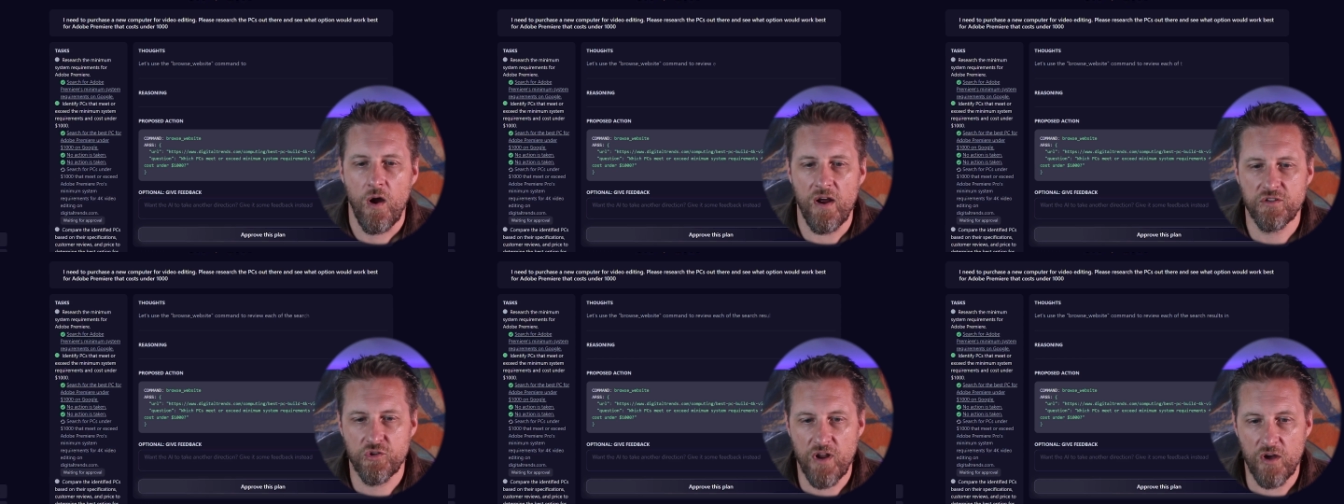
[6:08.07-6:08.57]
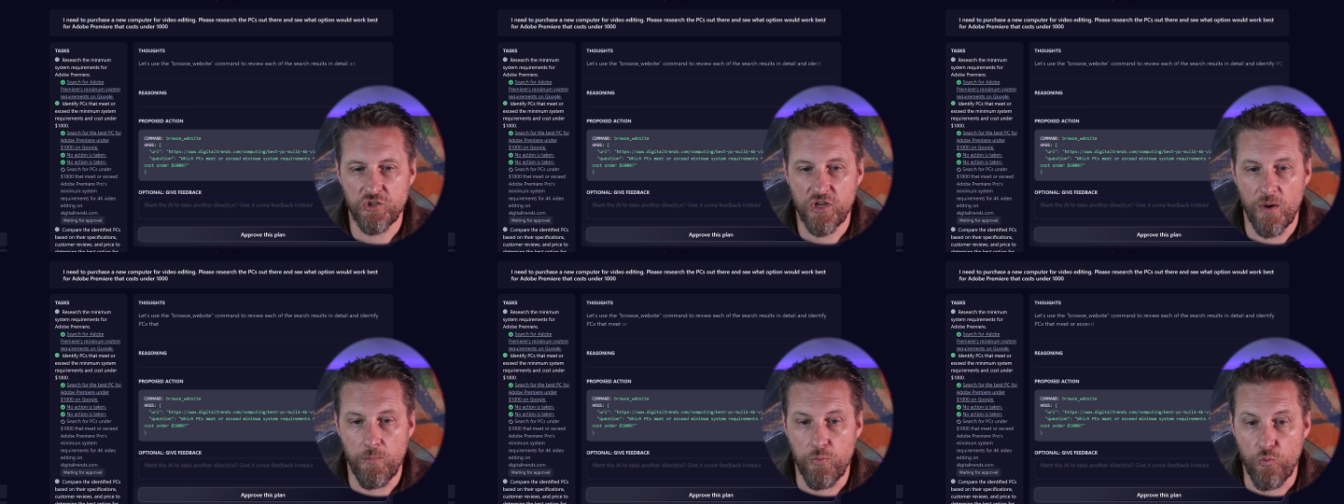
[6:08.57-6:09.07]
All right, so now it's
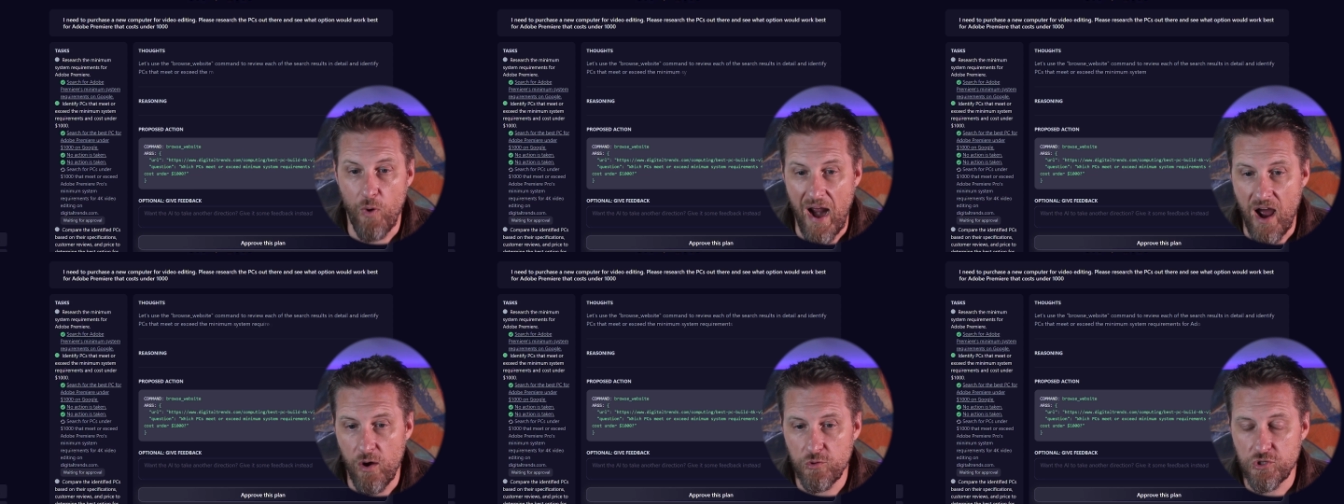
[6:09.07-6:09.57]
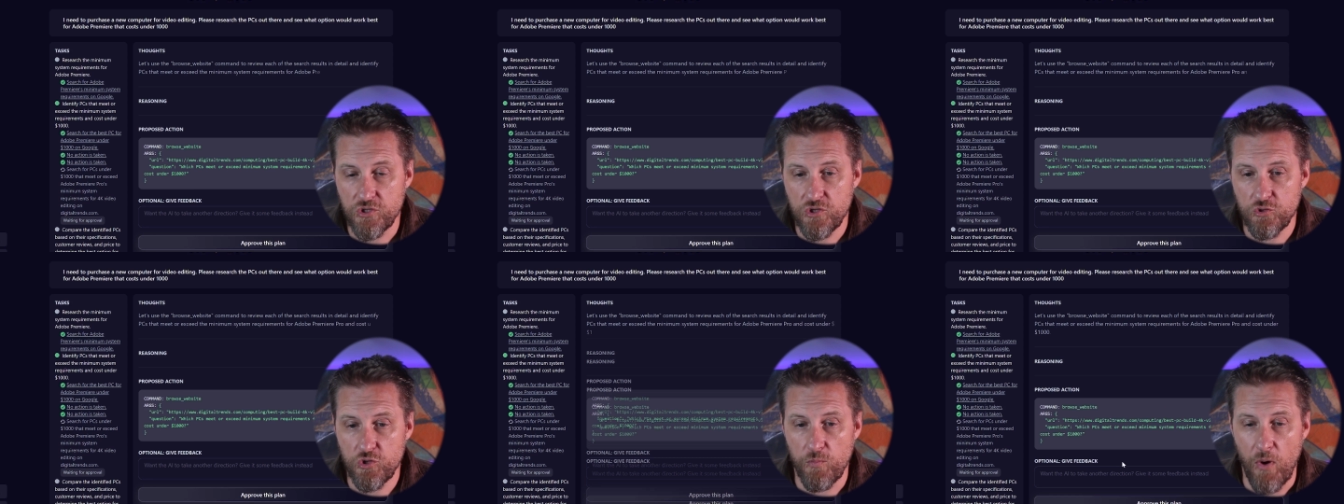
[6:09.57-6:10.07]
gonna browse,
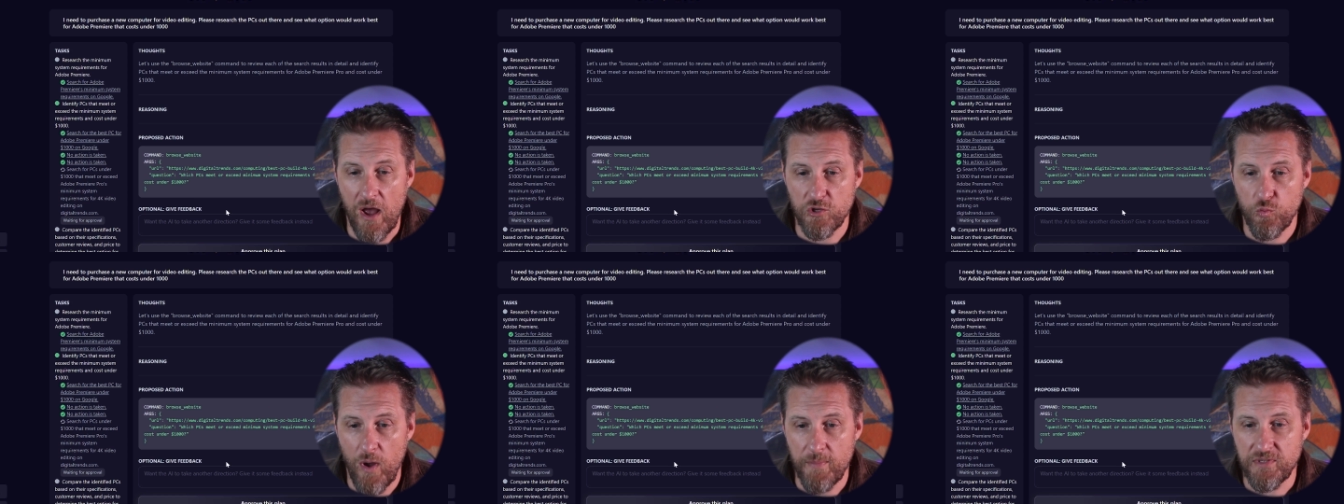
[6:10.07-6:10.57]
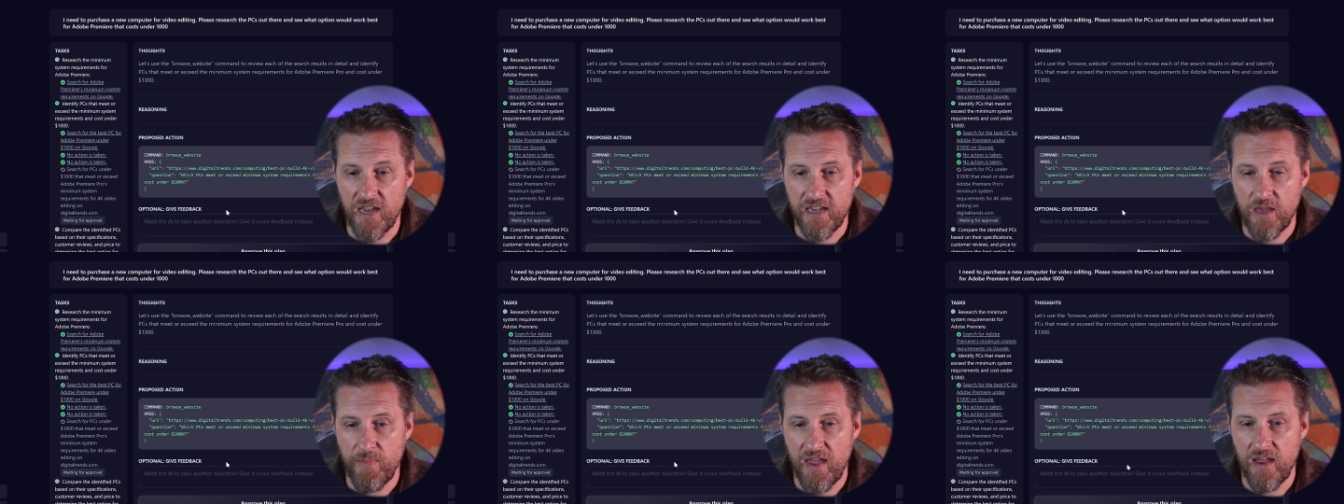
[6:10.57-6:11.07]
use the browse
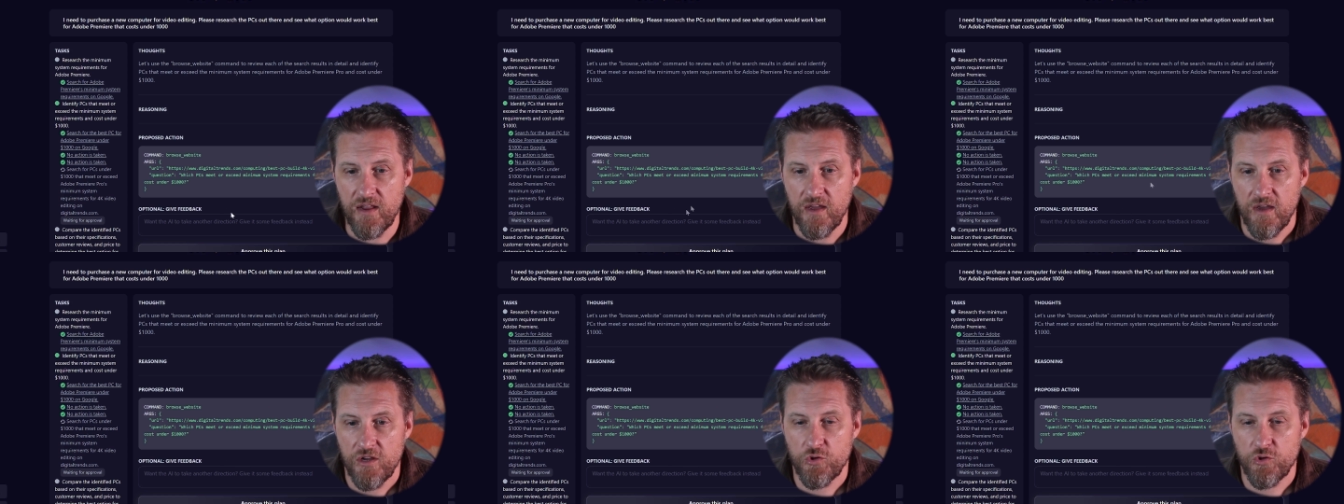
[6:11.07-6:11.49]
website command